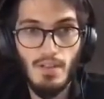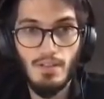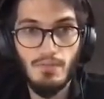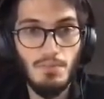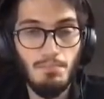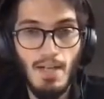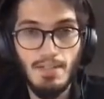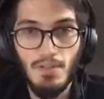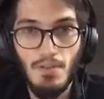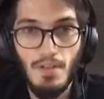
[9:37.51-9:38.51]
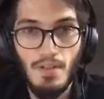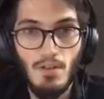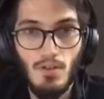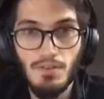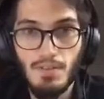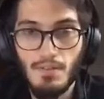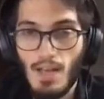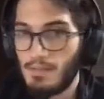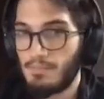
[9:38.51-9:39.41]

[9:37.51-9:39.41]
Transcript: different parts of the content, like,